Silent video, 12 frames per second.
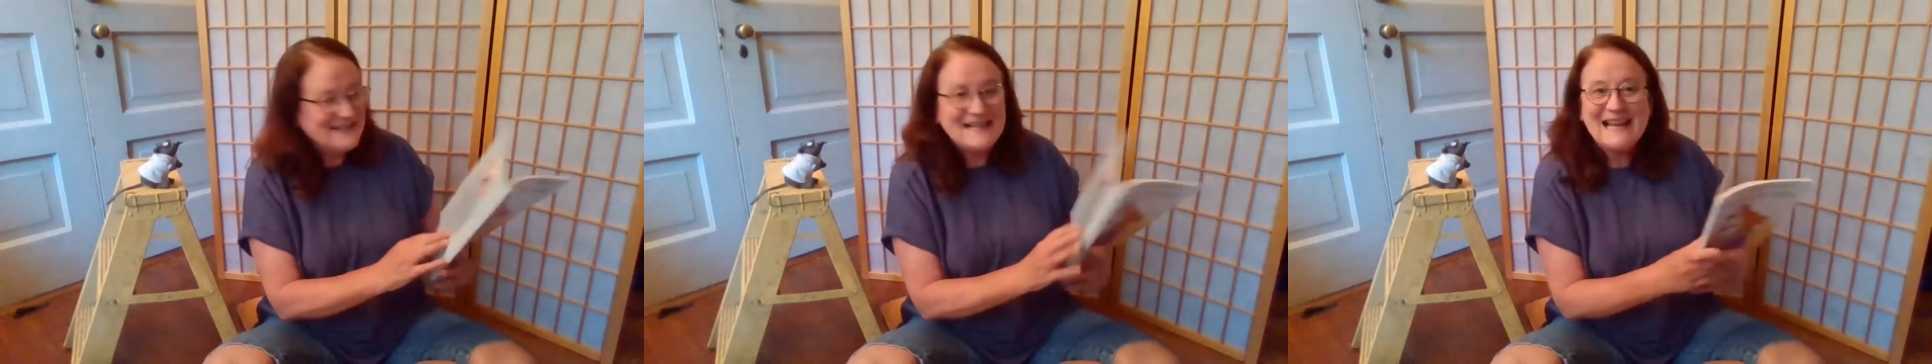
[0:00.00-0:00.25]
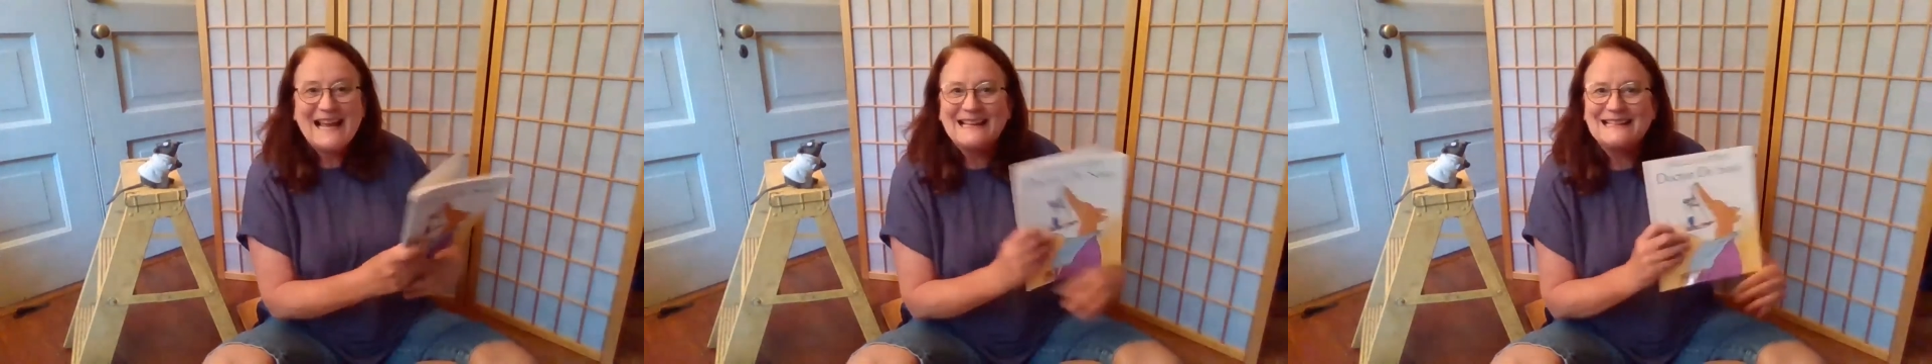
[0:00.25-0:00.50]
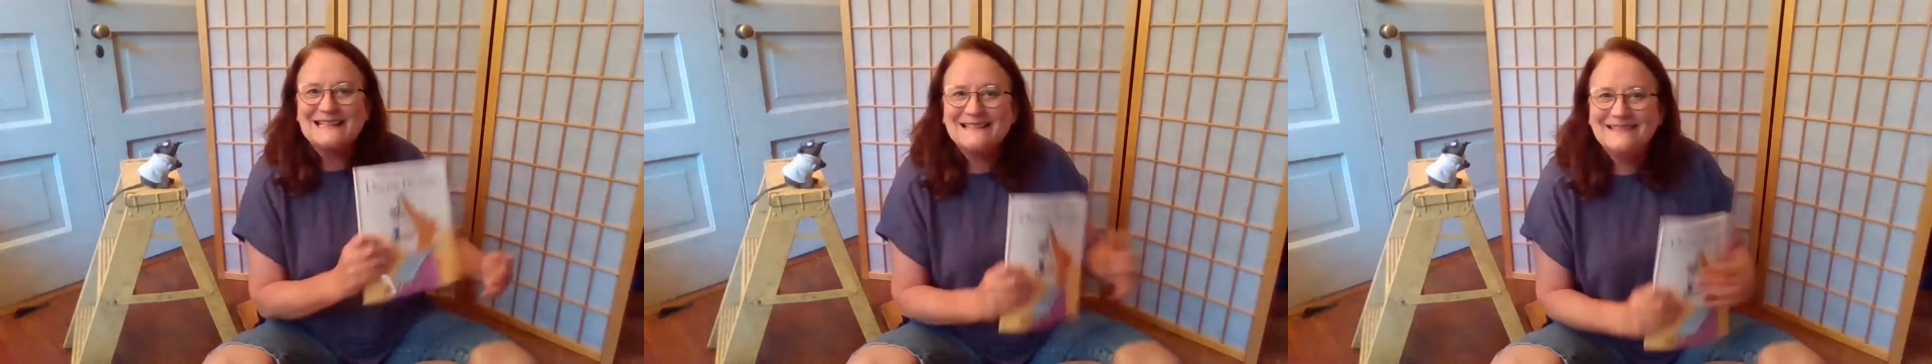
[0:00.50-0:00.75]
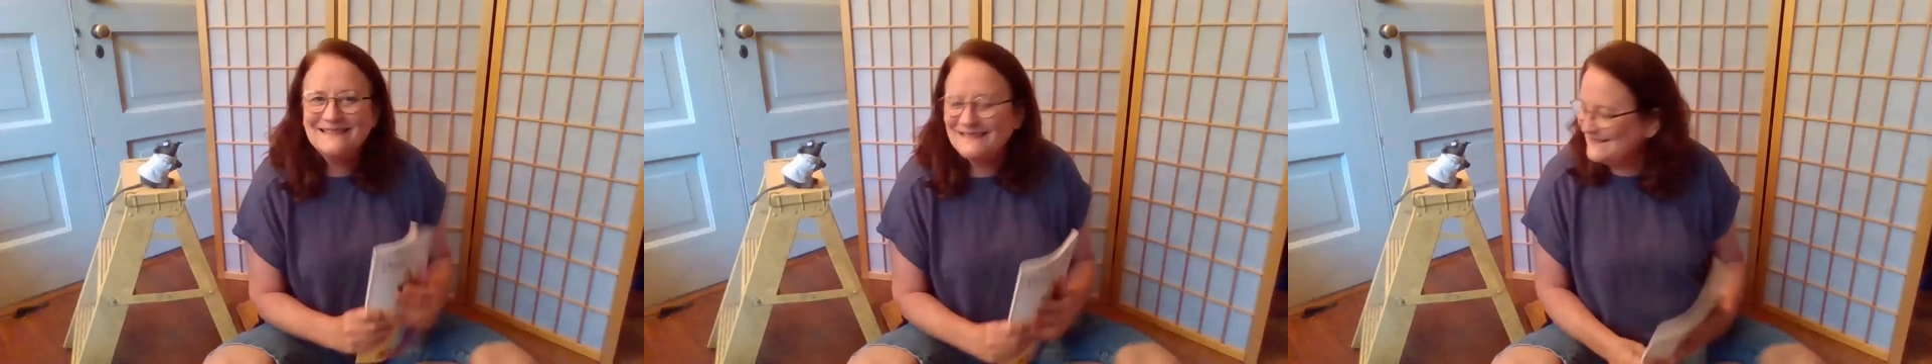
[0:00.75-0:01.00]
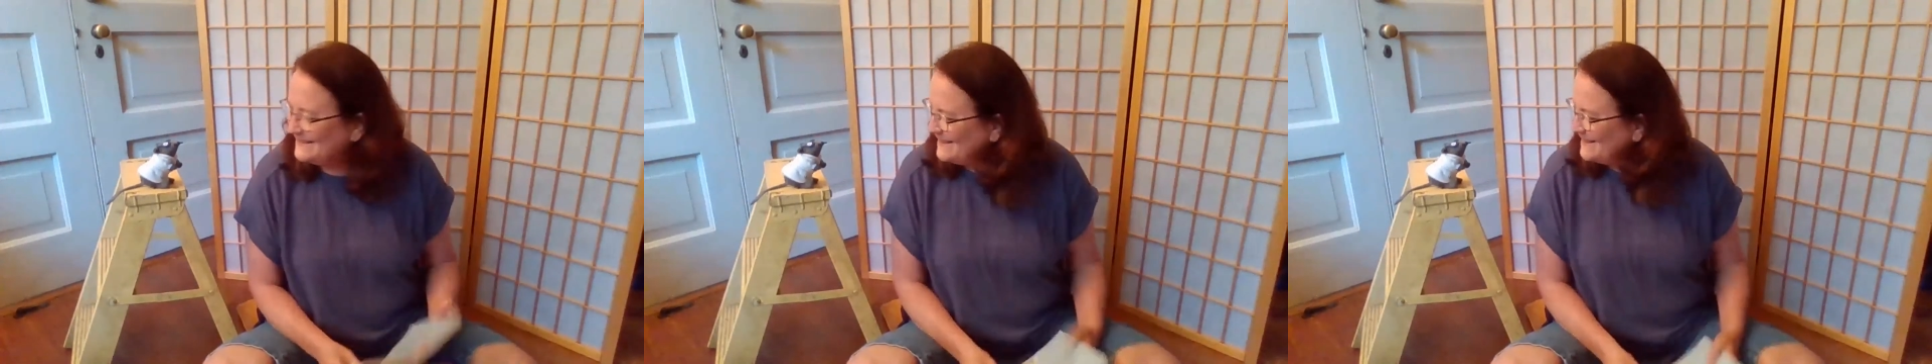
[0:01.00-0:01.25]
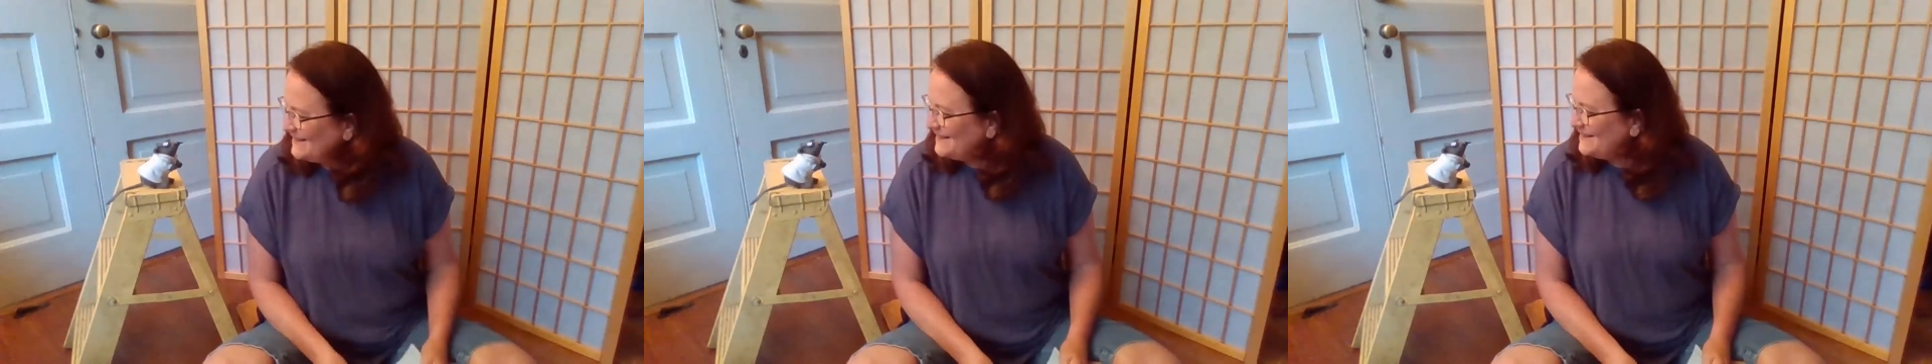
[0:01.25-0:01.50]
The end.
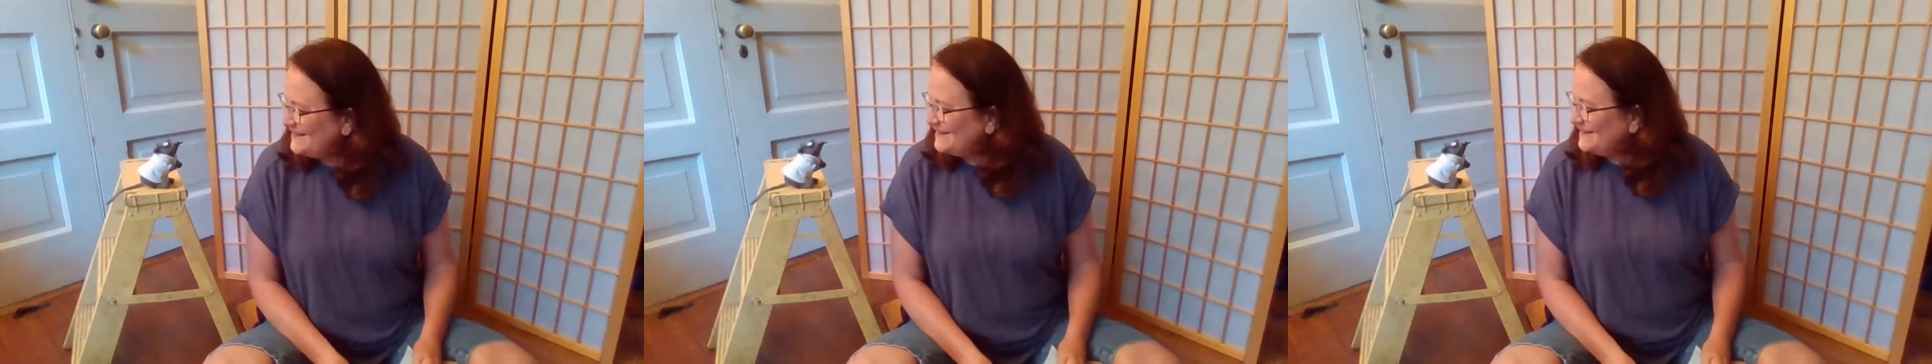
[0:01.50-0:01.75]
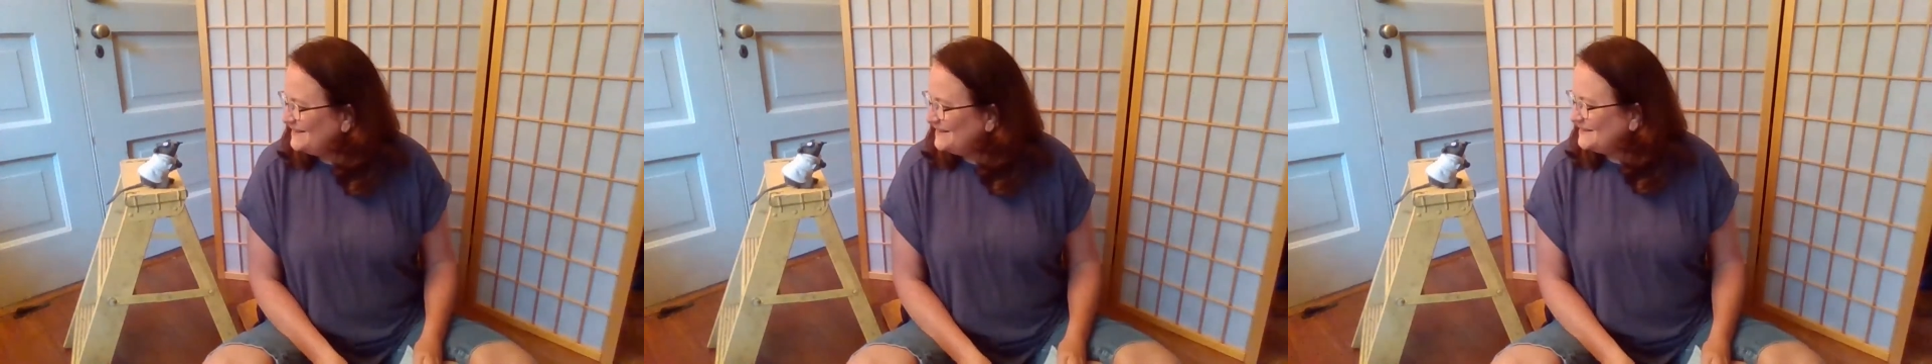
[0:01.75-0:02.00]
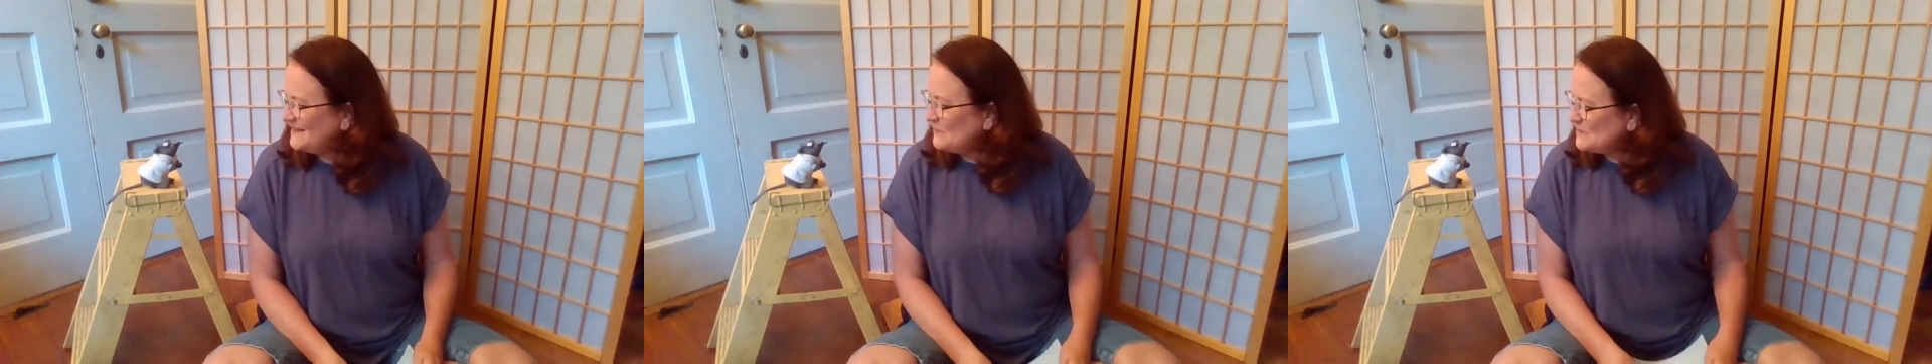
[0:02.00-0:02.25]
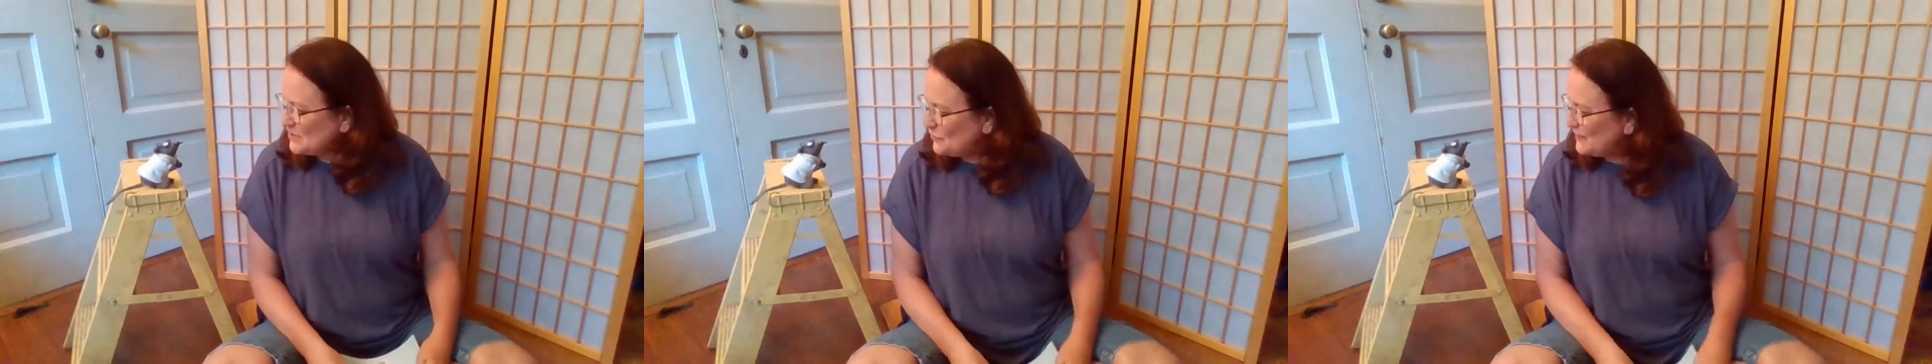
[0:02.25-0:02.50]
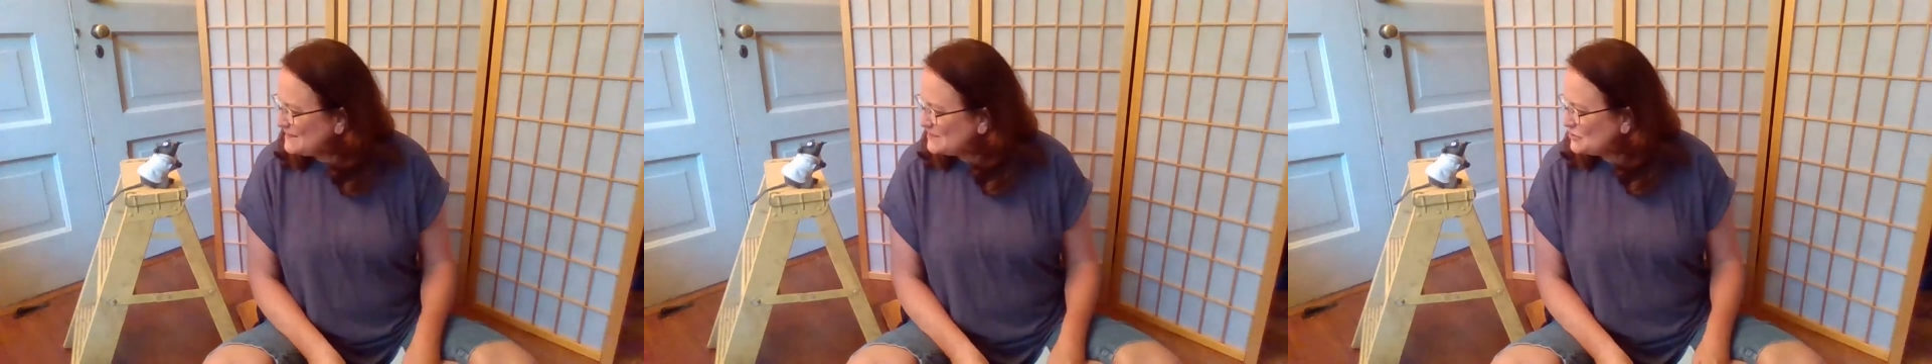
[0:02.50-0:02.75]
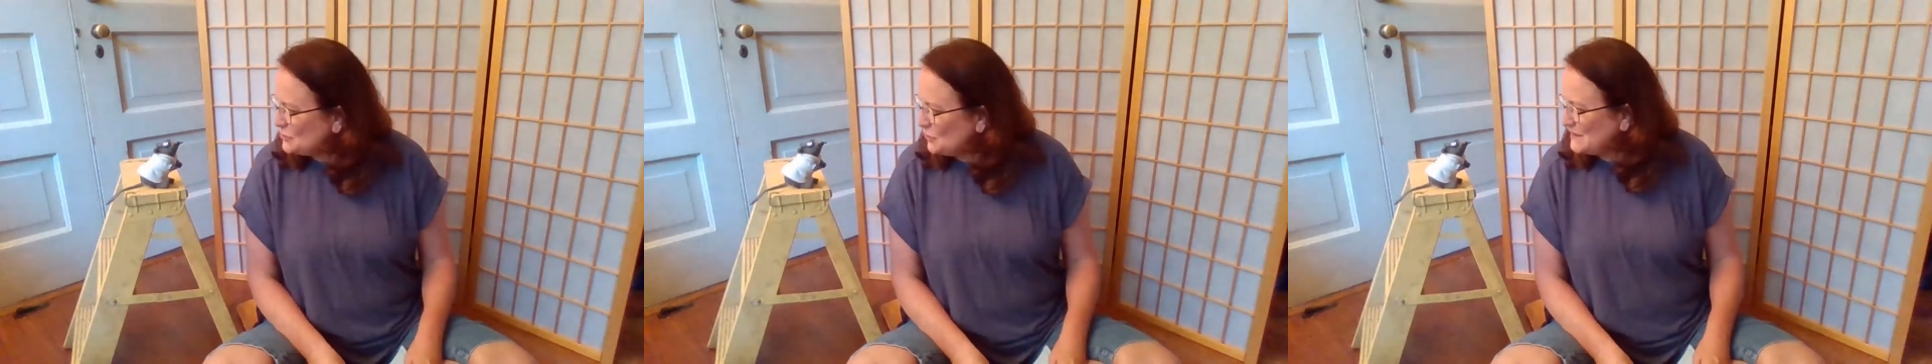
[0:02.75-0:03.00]
That's a great
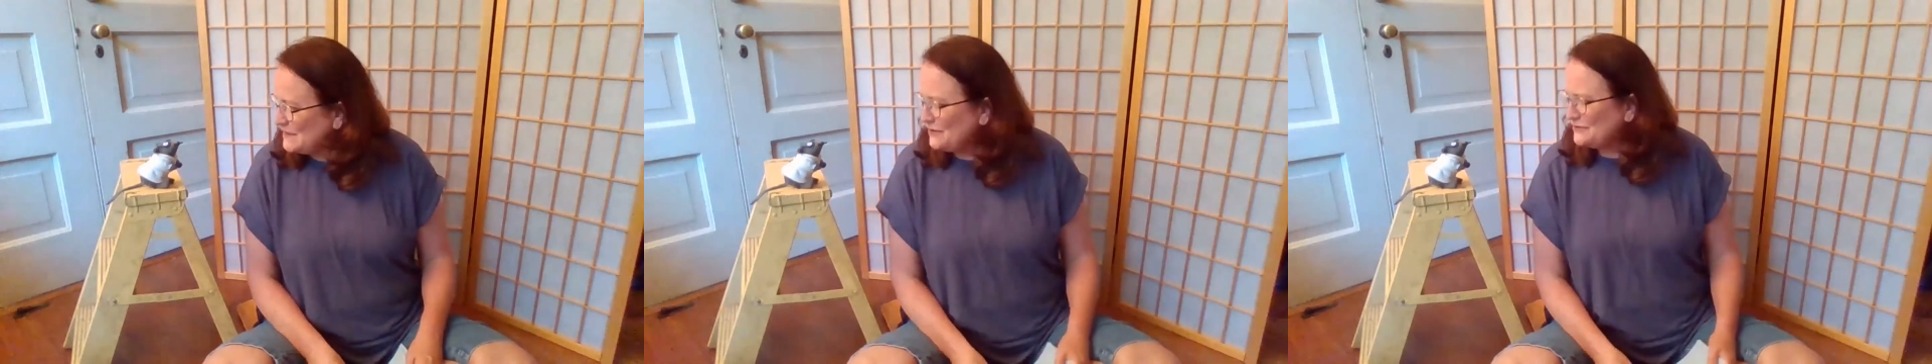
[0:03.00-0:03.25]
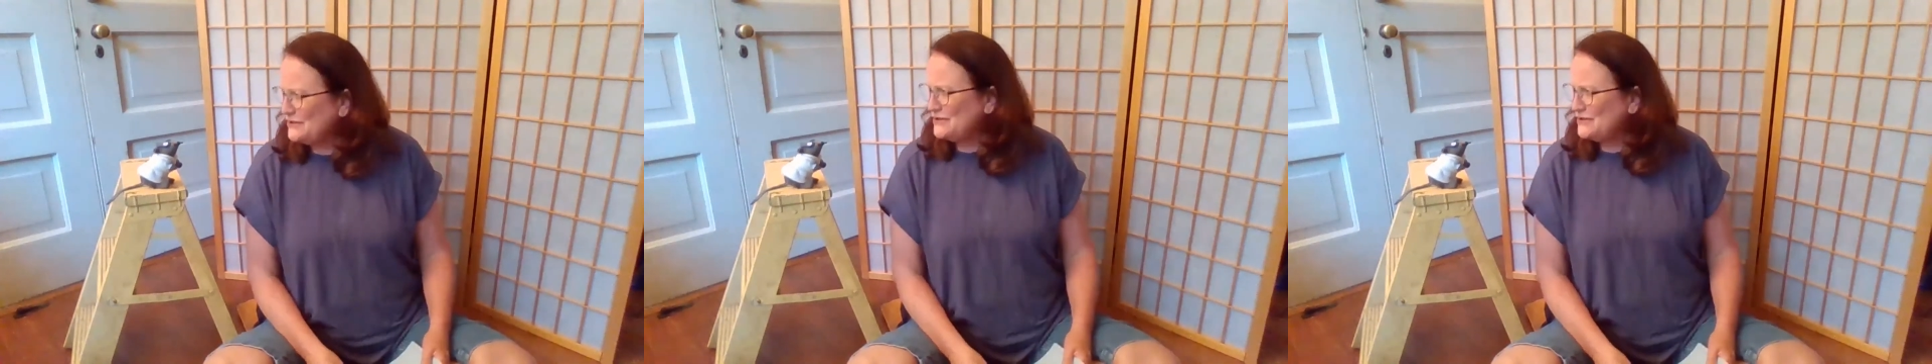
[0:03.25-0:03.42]
story, Dr.